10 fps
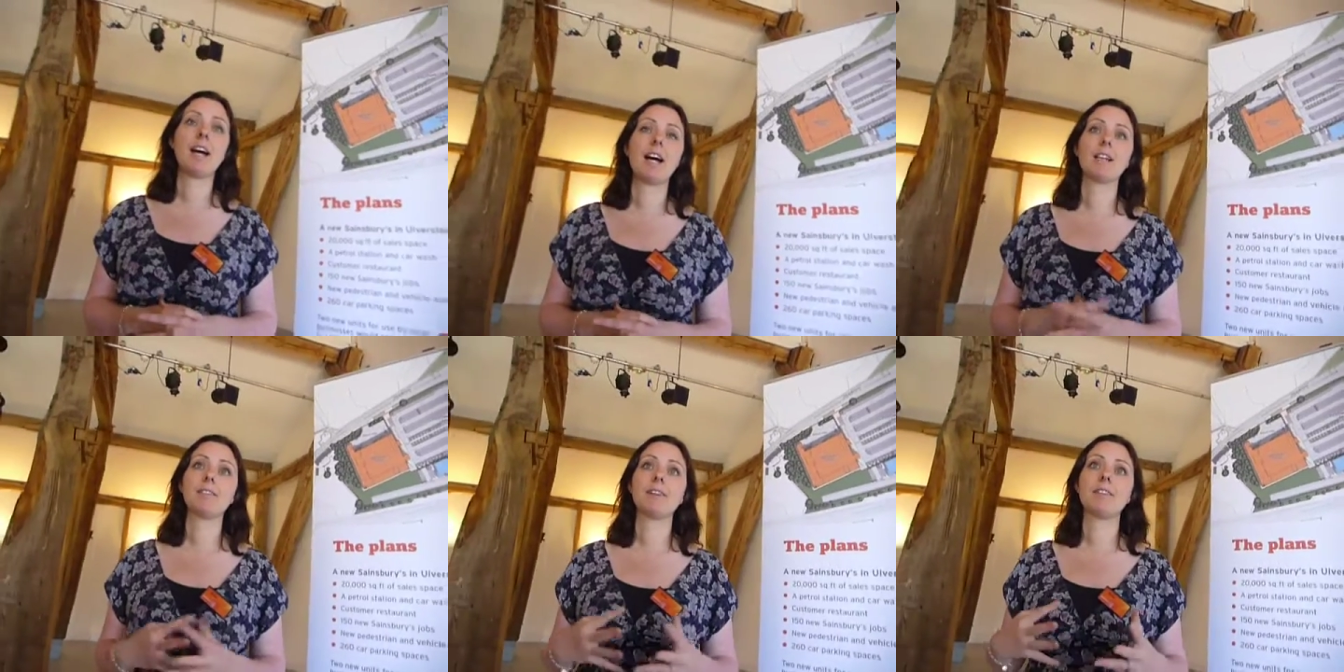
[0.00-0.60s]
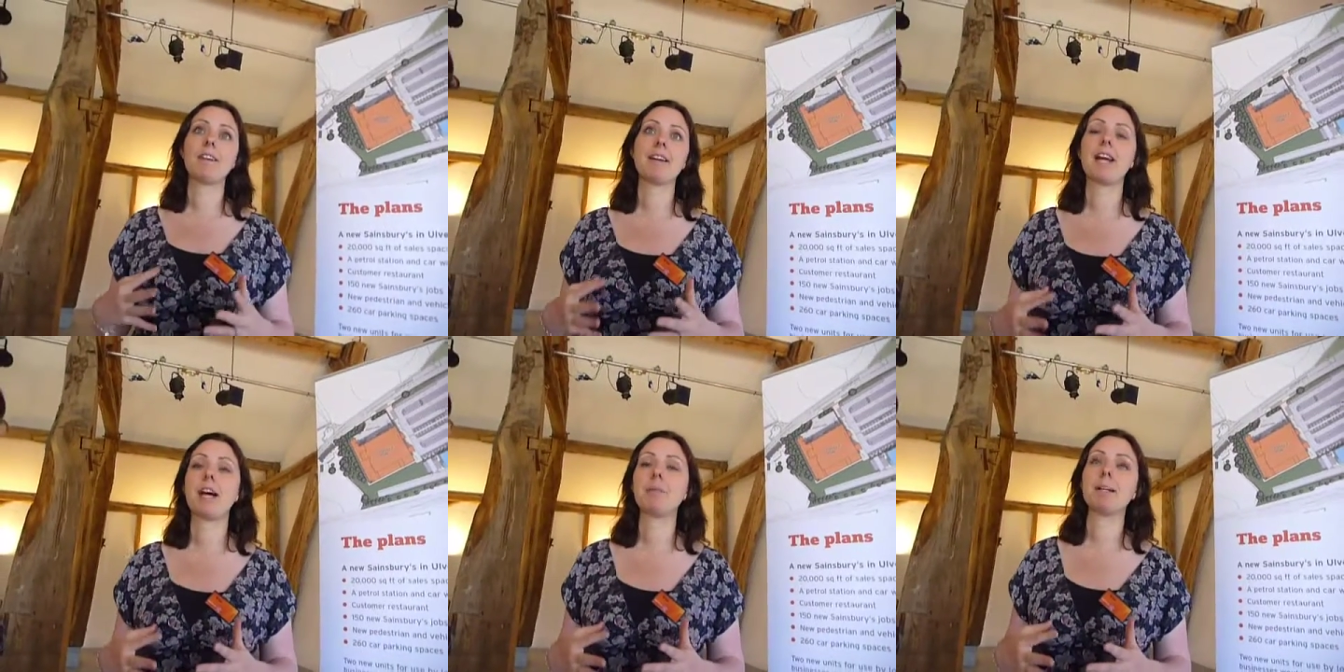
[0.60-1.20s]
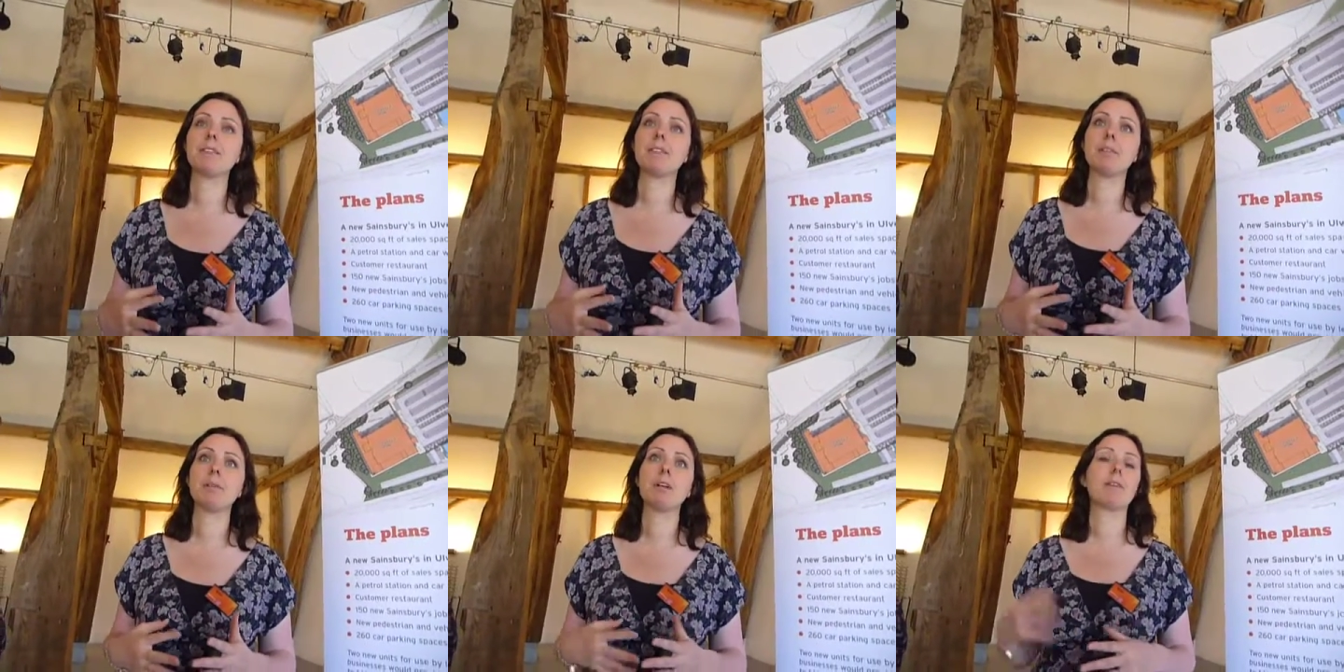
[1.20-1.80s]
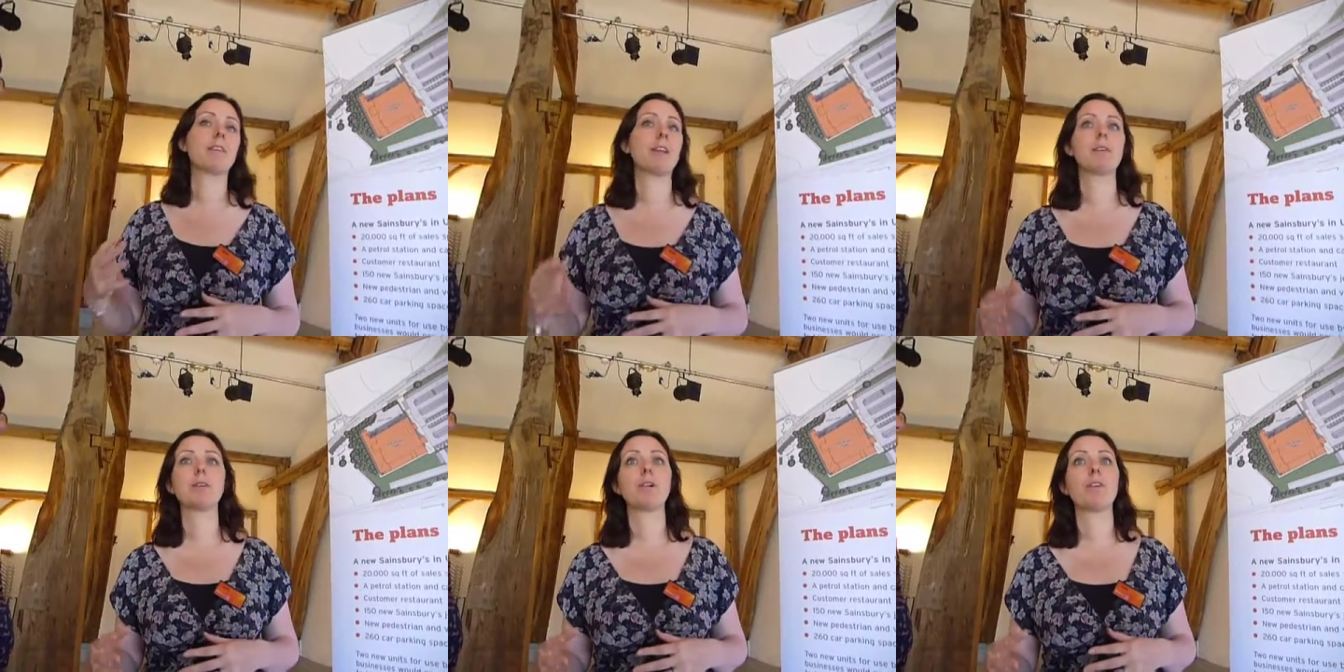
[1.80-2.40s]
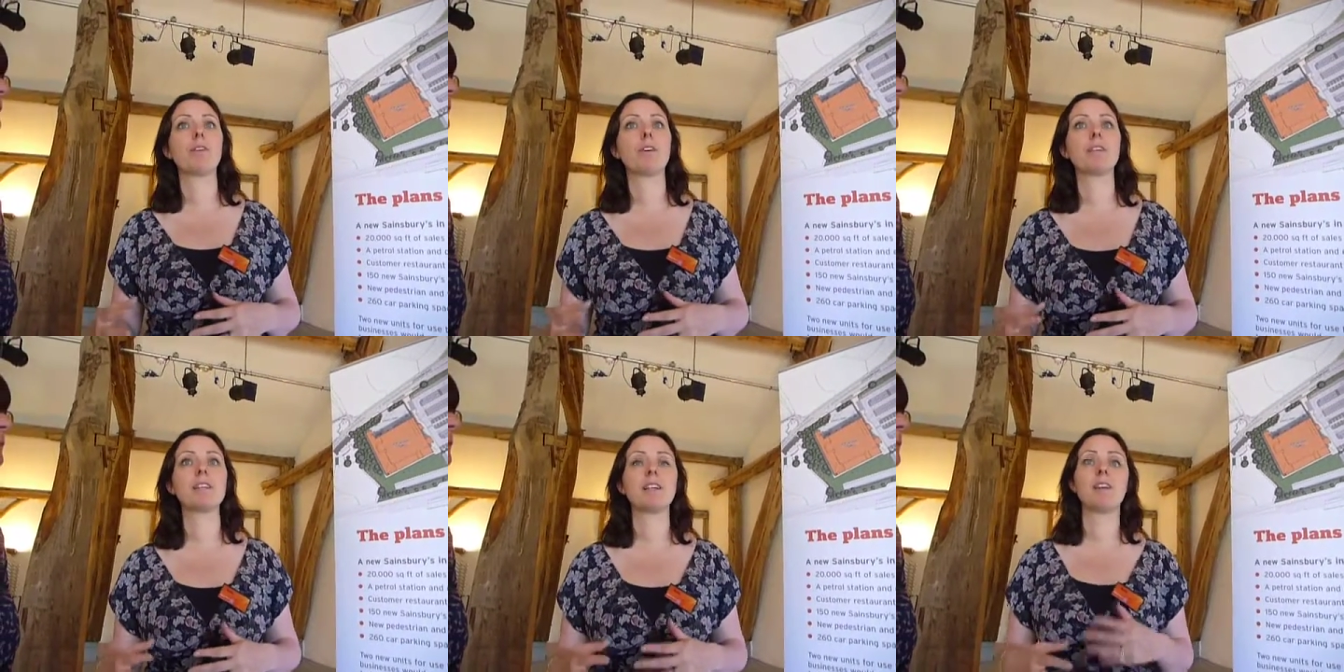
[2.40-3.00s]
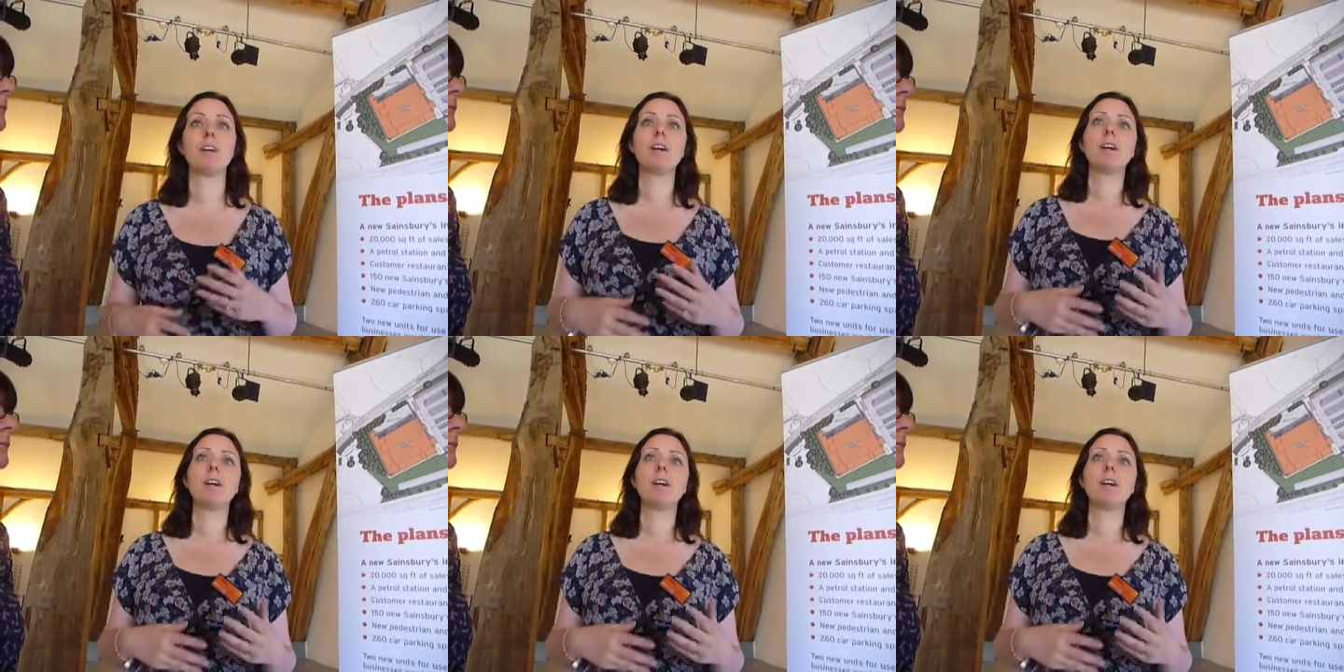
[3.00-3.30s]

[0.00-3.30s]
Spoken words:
And we're very happy to work with the local authority or